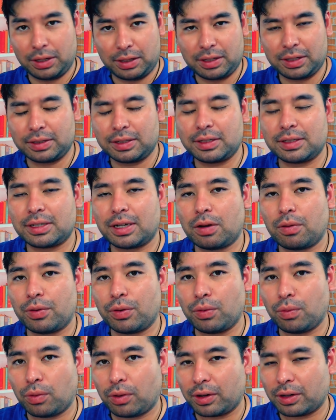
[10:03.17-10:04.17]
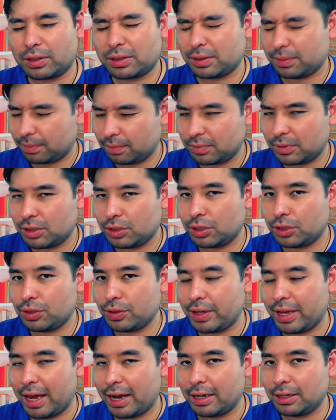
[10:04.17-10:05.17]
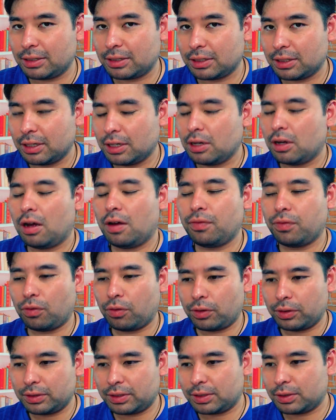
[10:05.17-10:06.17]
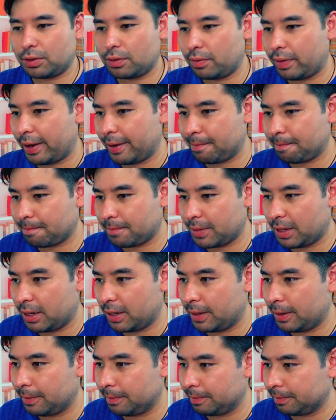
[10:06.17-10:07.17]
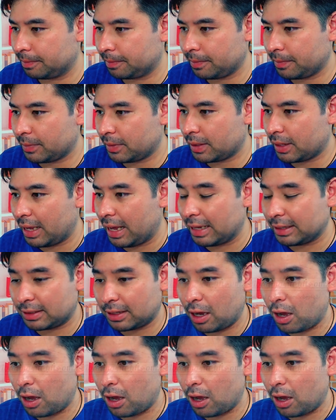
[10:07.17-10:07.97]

This is how it works. Did you get it? Of course, right? As I